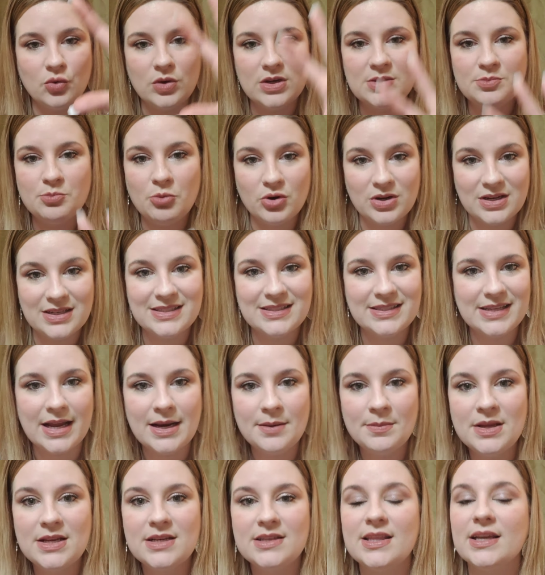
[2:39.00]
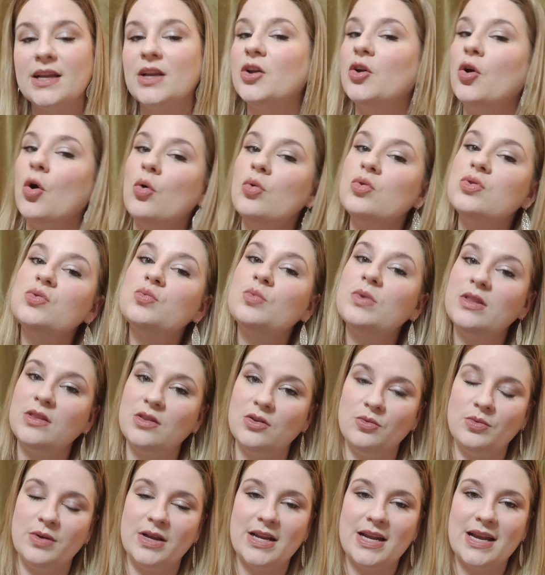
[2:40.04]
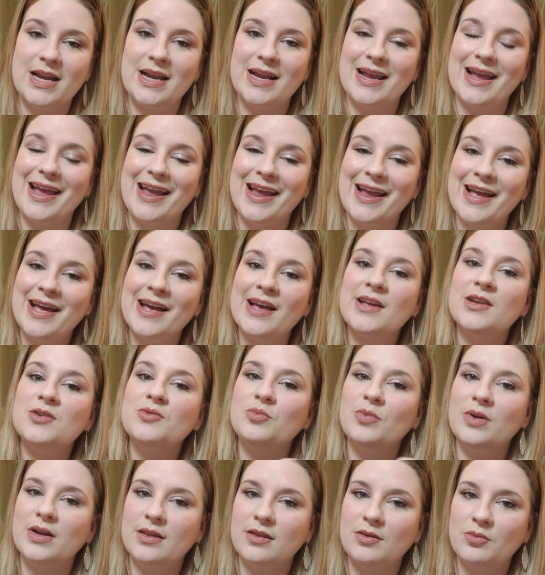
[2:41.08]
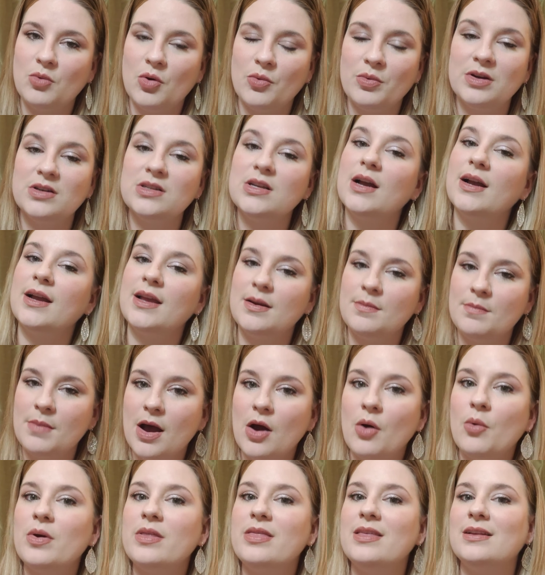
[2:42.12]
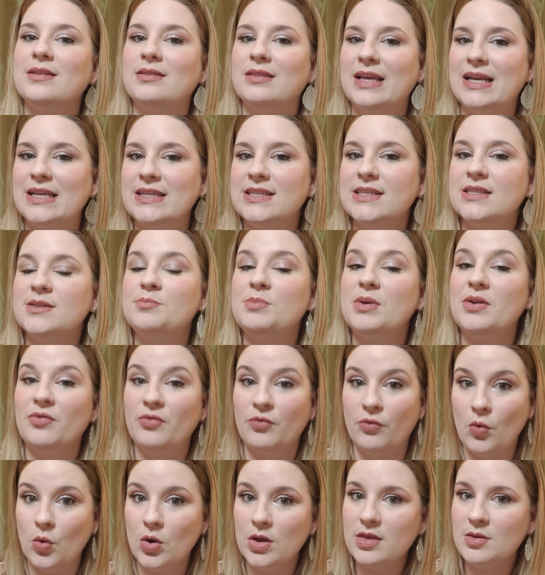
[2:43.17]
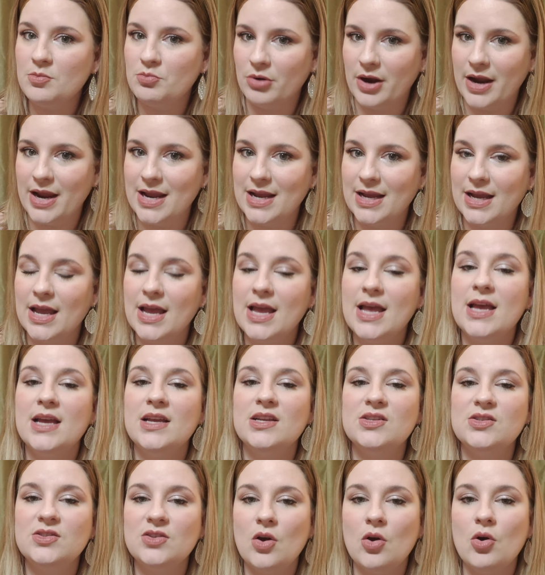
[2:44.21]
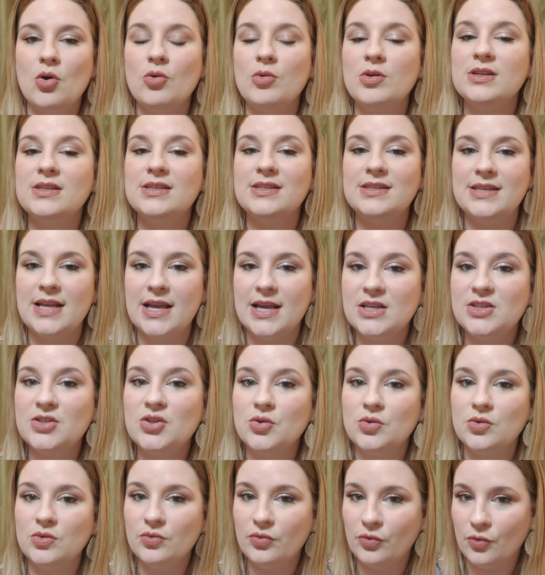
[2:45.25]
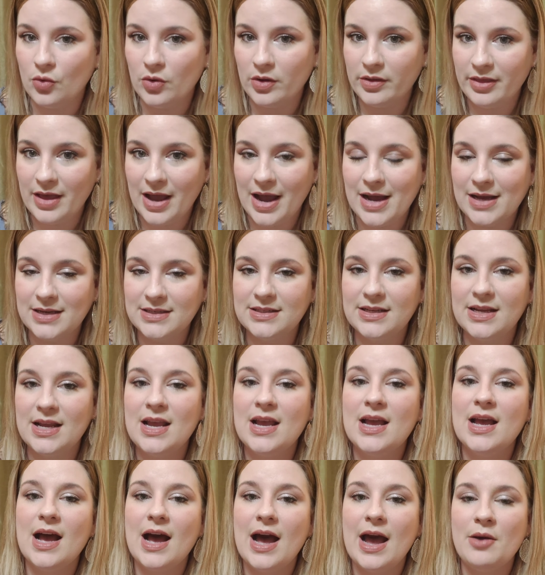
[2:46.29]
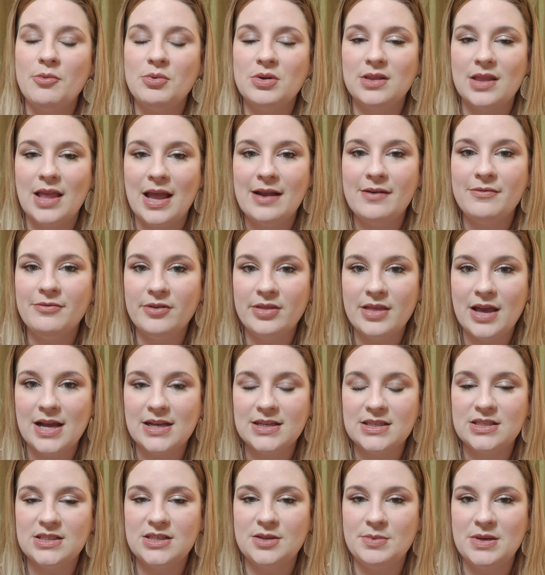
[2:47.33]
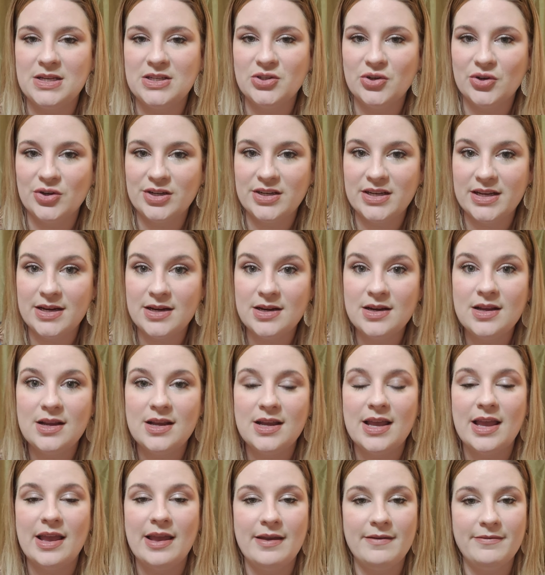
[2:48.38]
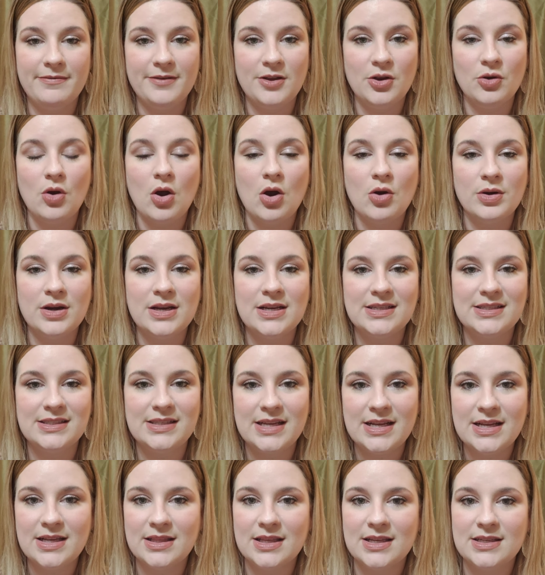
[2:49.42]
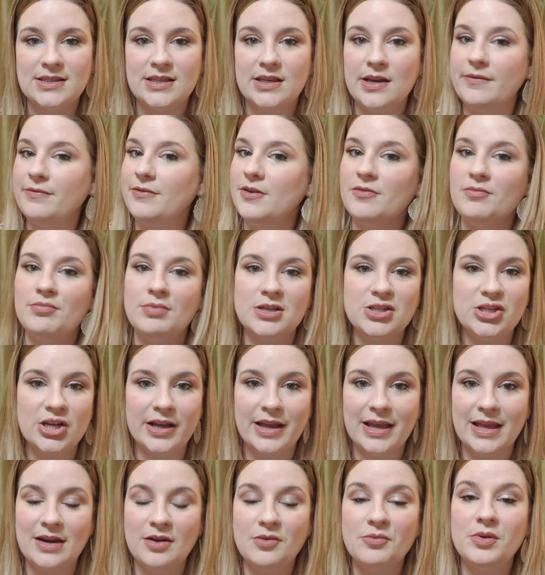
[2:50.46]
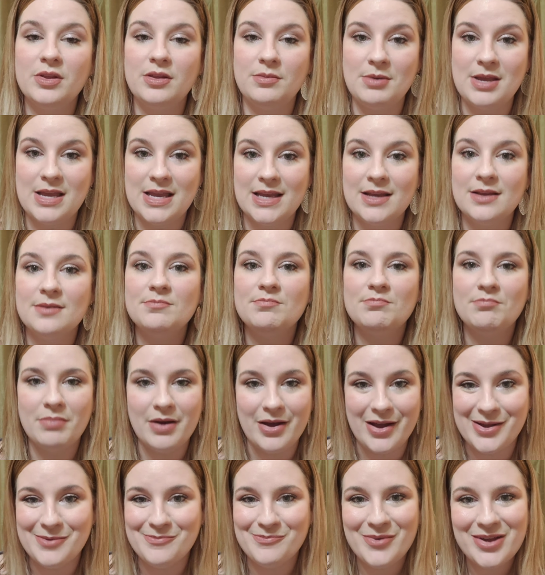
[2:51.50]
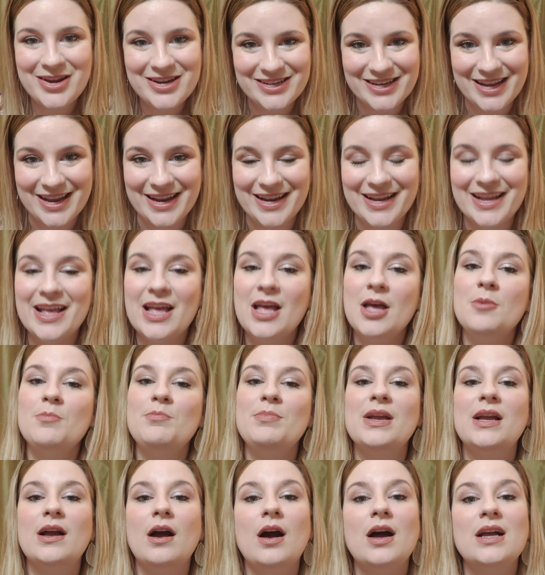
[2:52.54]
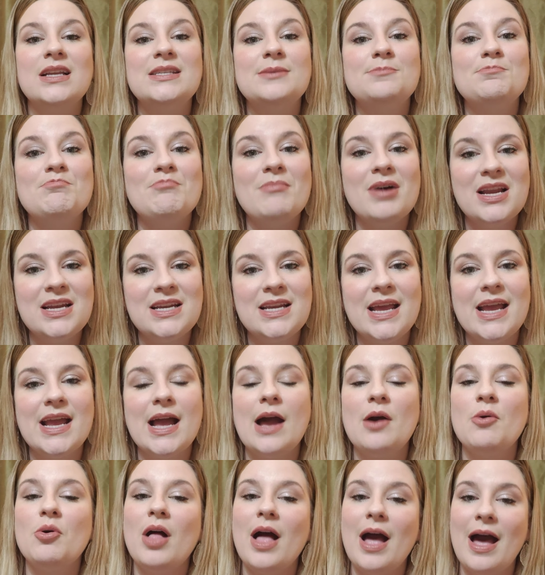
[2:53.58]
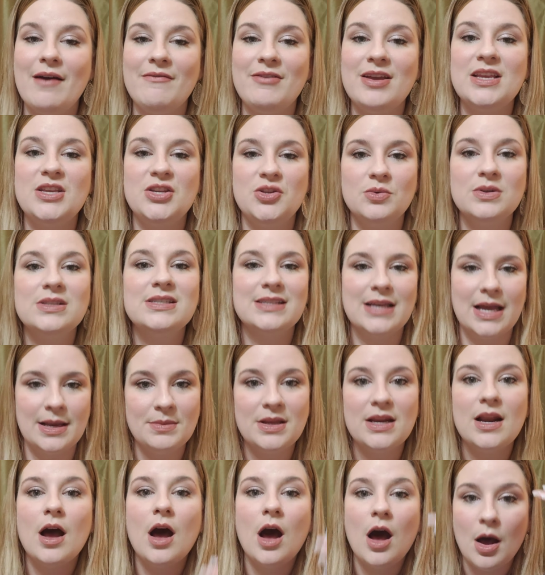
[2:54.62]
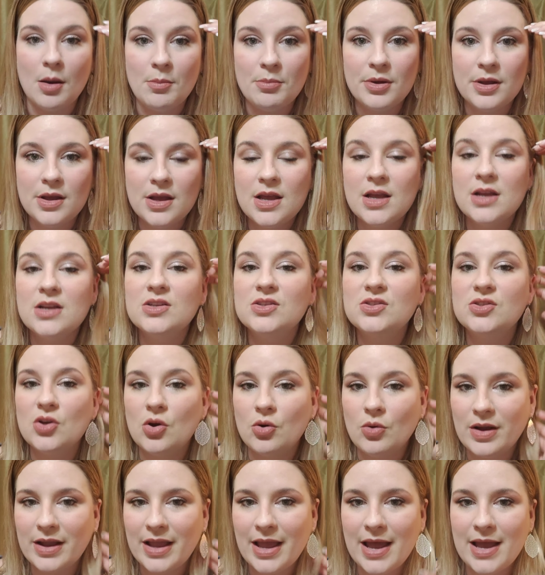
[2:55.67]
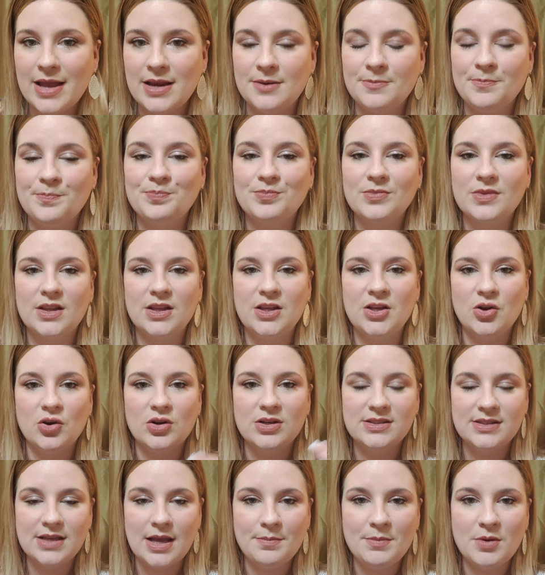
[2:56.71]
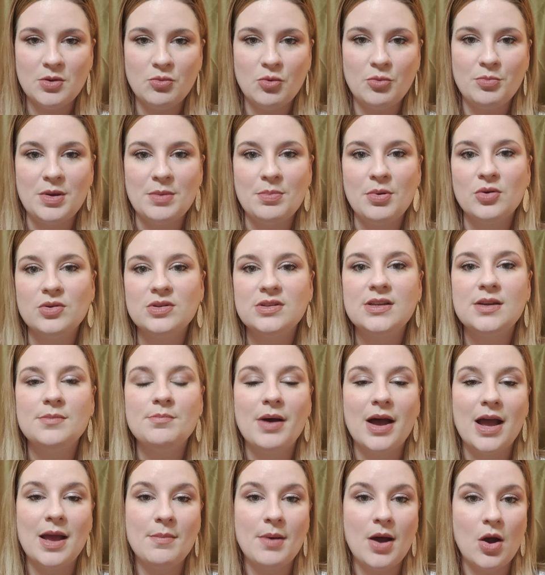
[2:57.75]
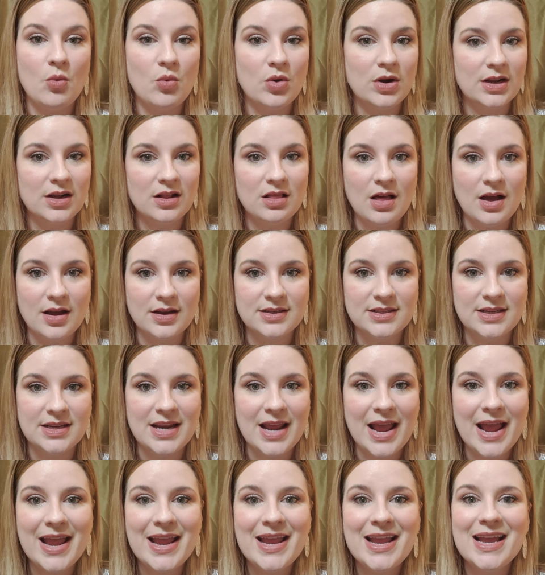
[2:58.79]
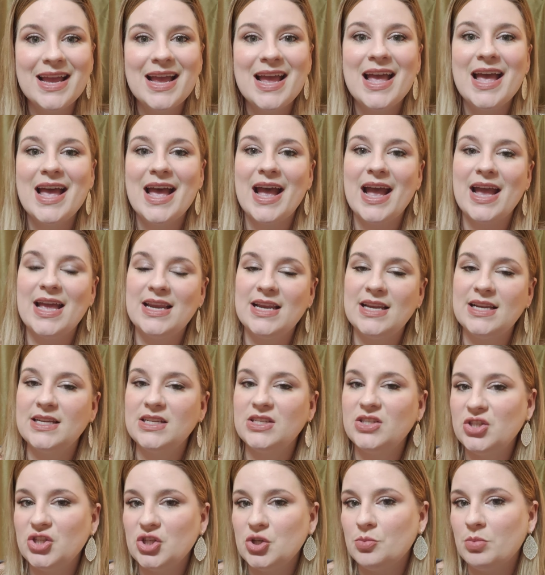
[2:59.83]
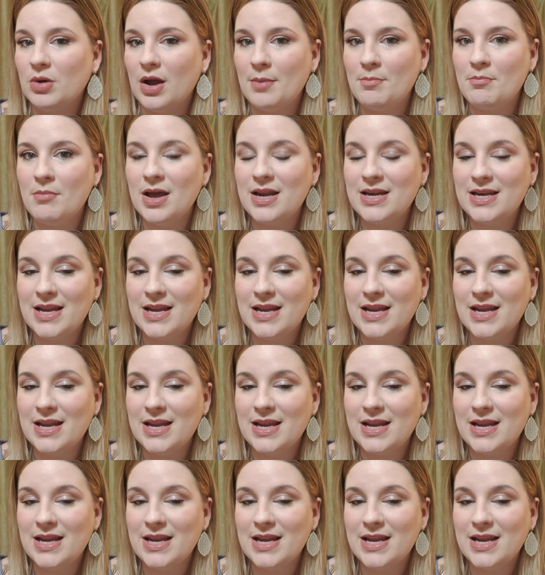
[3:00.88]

choice board assignment that goes with the reading and with what we were talking about with Atlantis before the break. So stay tuned for that. I would like for that to be turned in if you're already seeing this and if you've been checking in with me by Monday, because Monday I will have a new assignment up. So again, your assignment will be posted by about one o'clock today, and it is due by